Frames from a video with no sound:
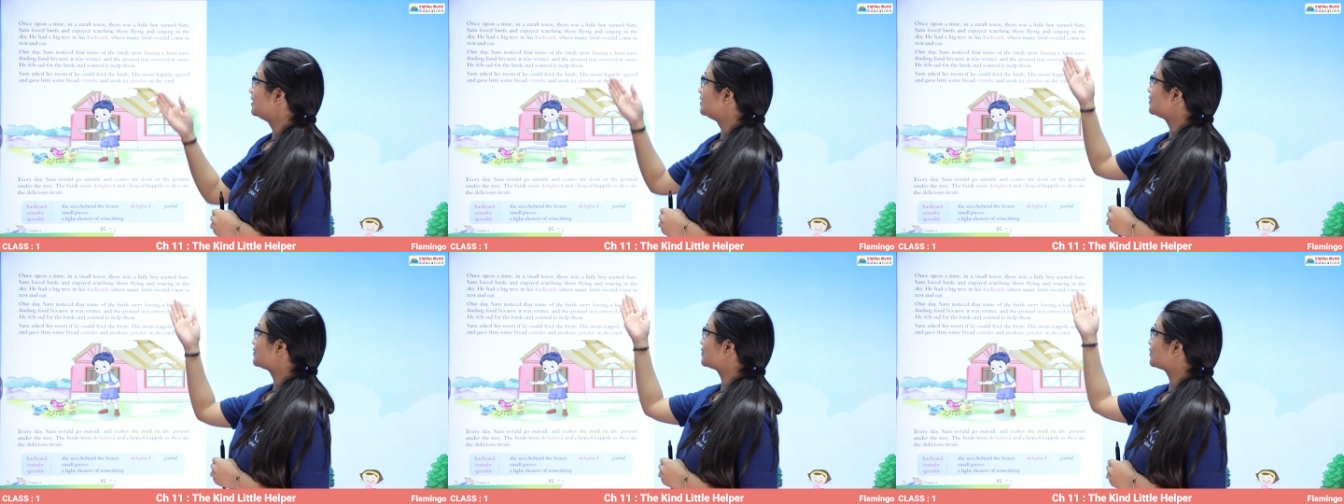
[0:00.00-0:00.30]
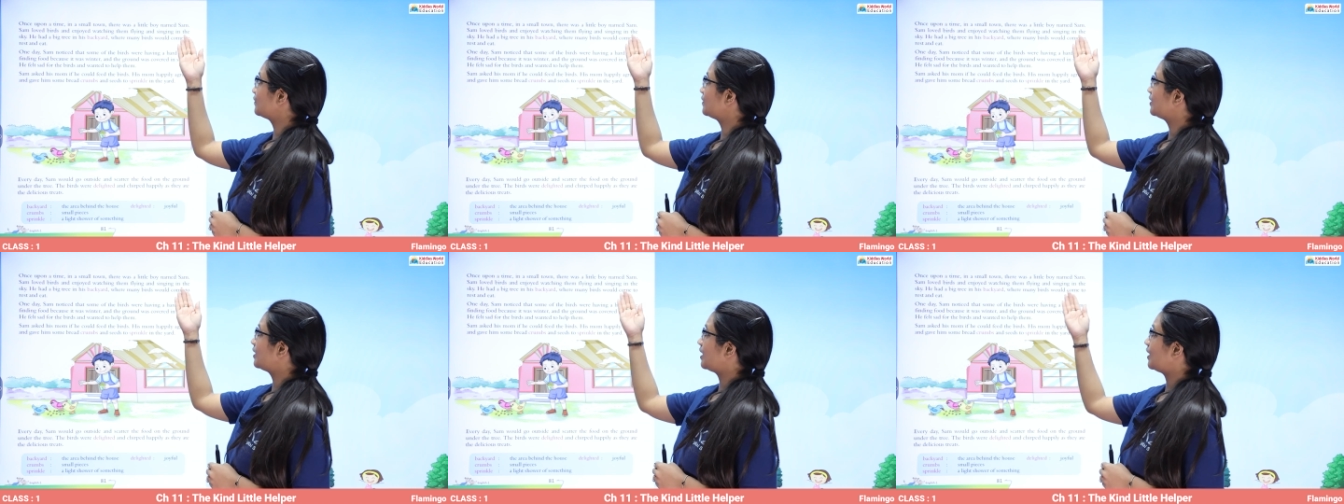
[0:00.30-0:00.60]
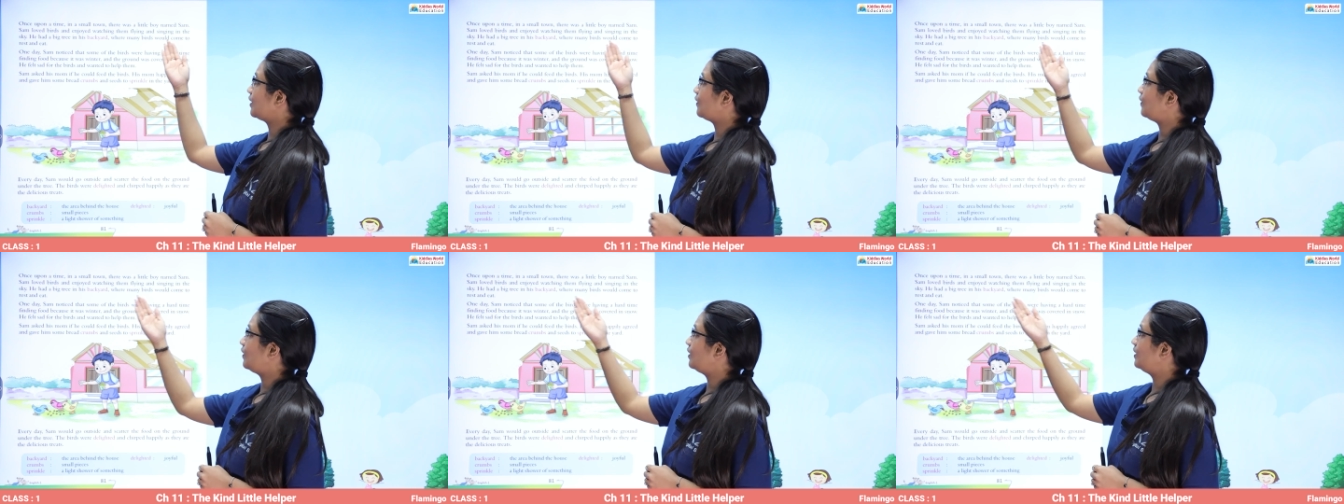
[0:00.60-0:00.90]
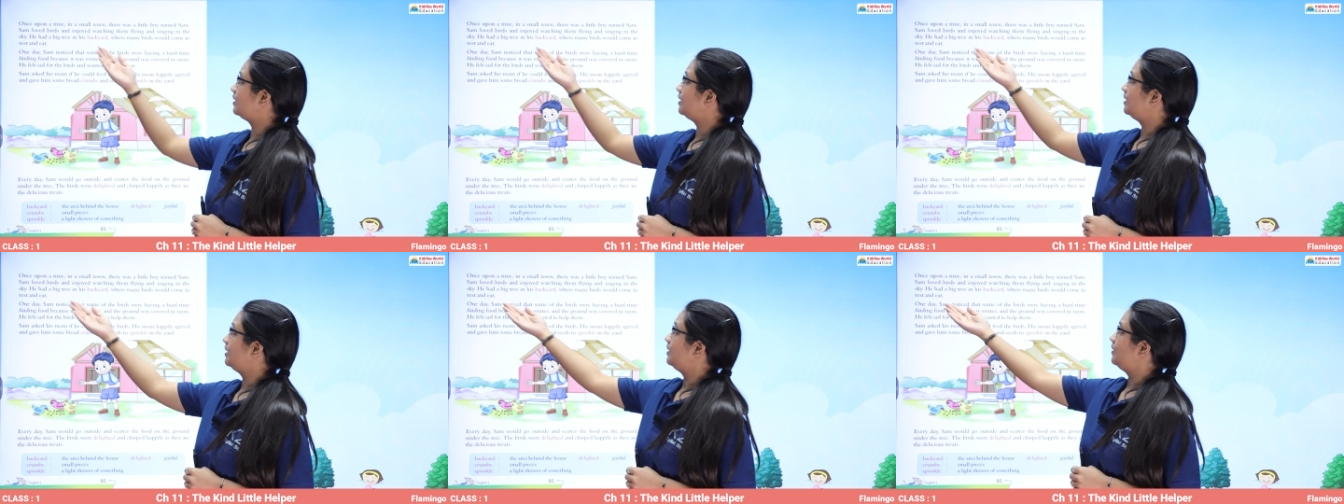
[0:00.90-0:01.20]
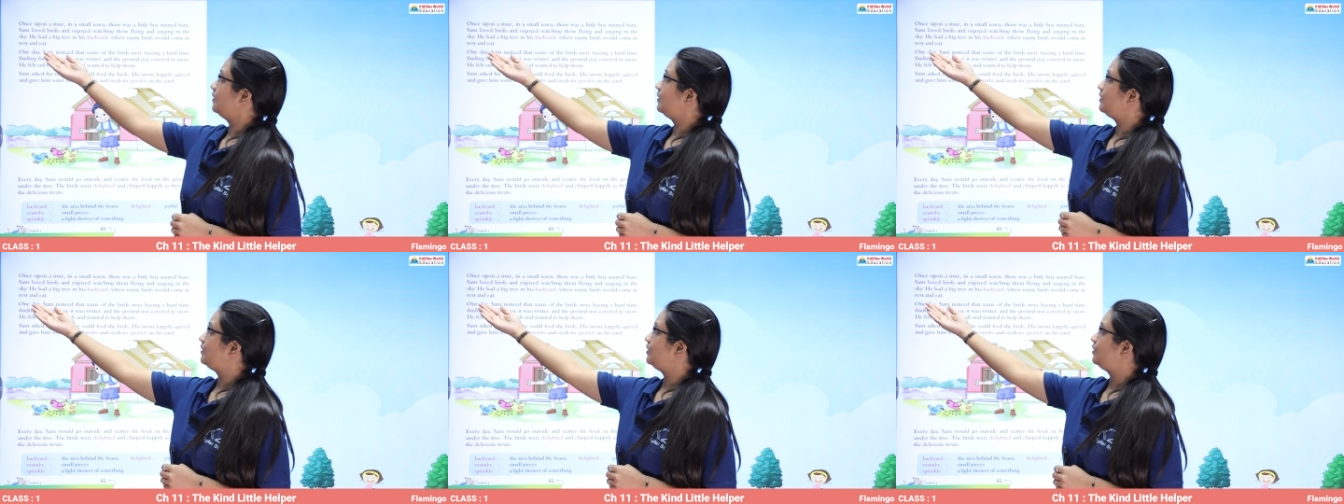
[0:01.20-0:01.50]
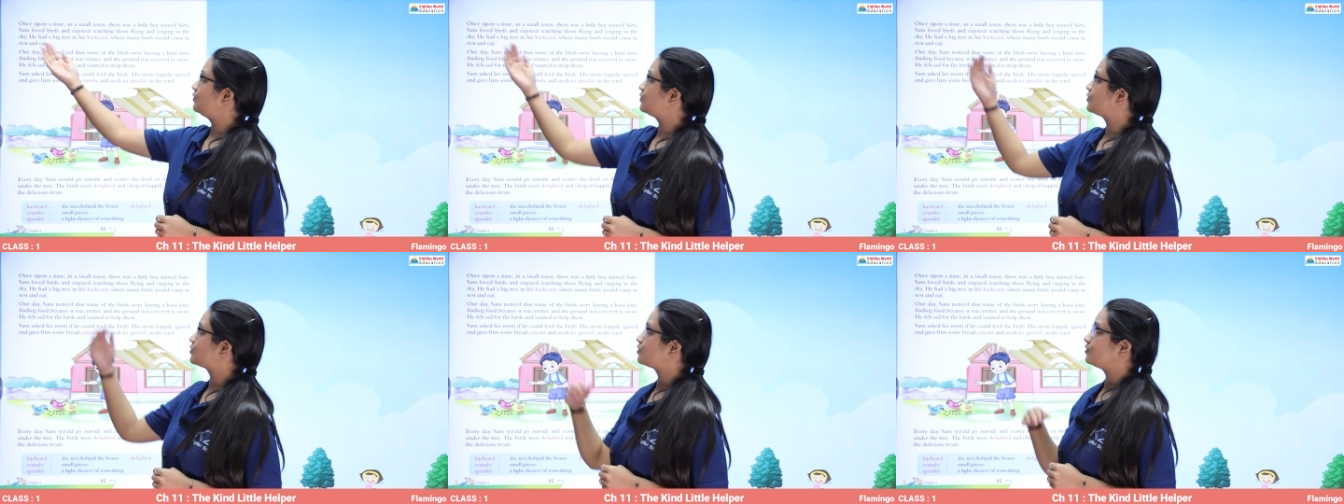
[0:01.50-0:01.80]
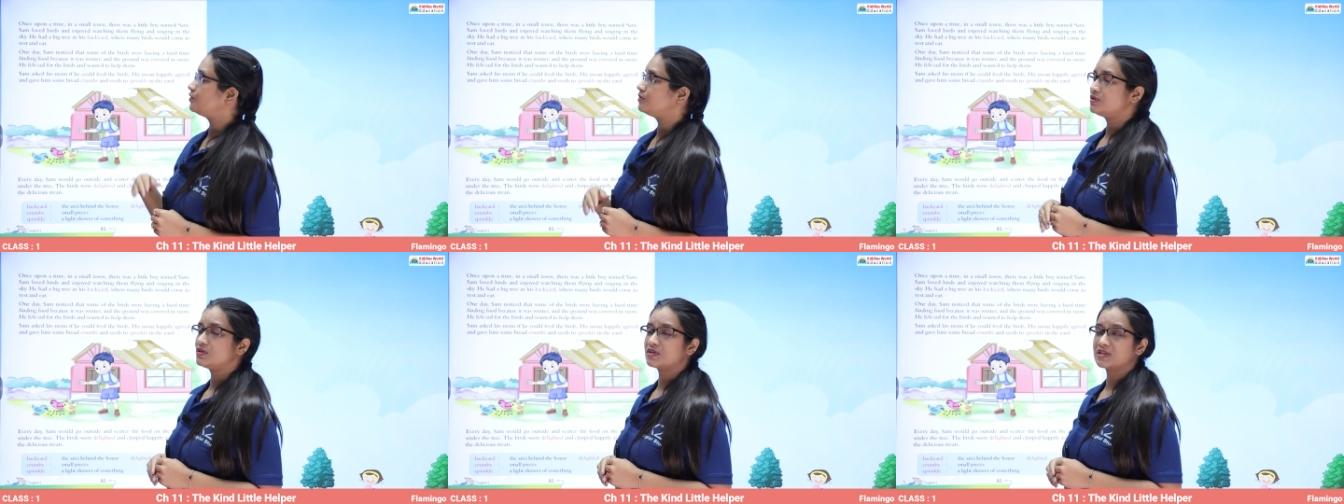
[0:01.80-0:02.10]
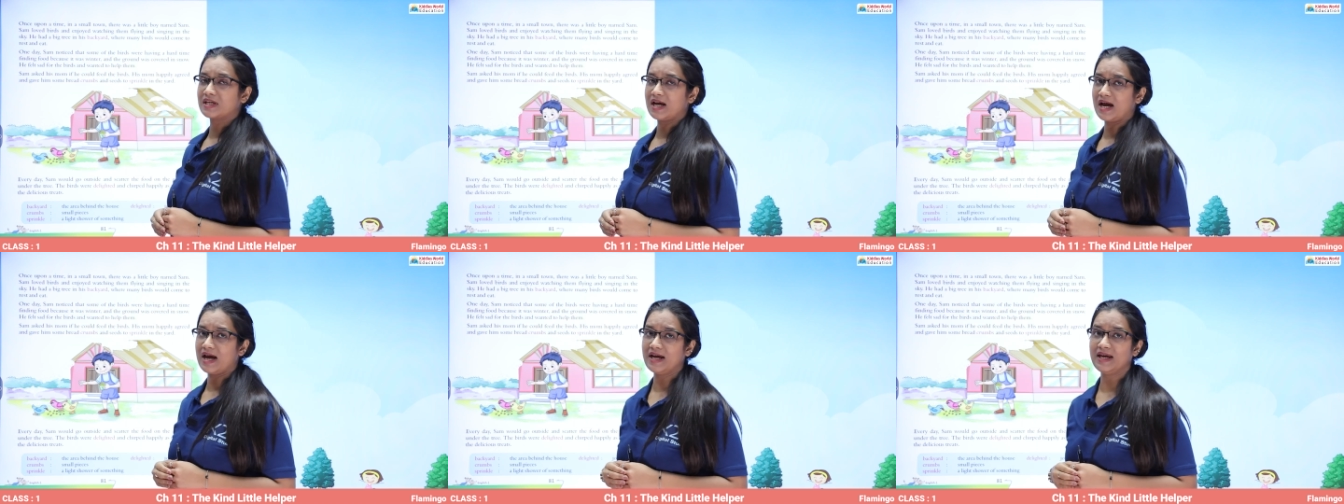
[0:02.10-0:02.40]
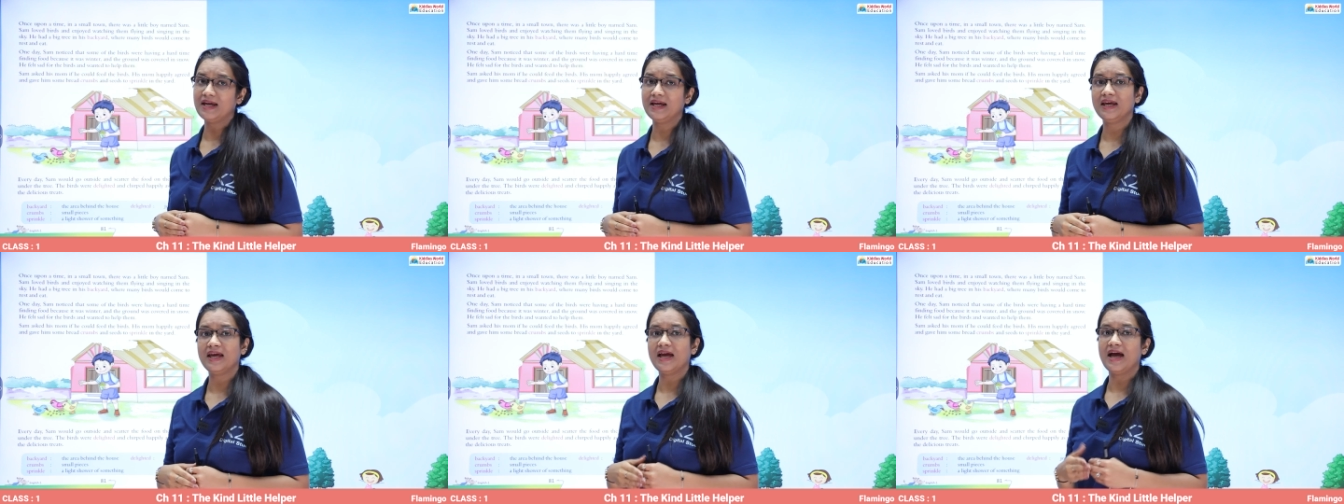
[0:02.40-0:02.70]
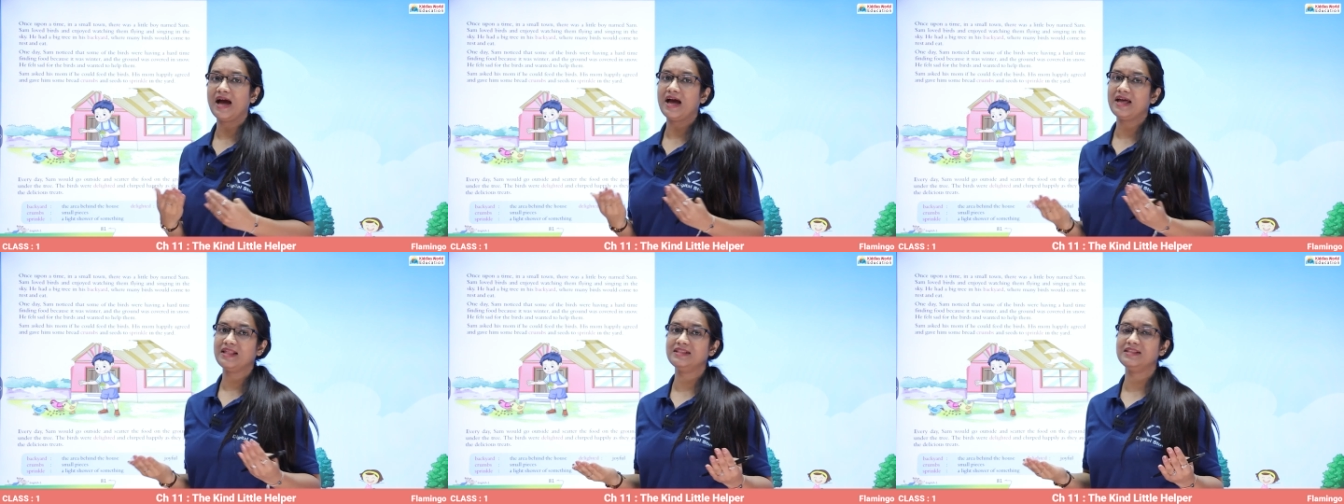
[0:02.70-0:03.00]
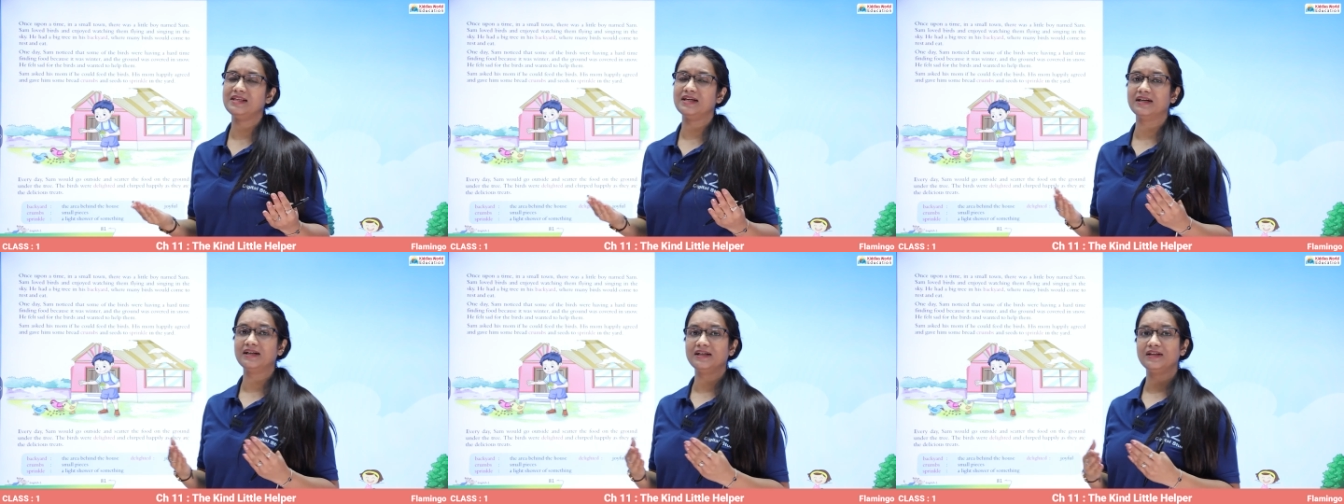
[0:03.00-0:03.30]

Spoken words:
So they all used to sky and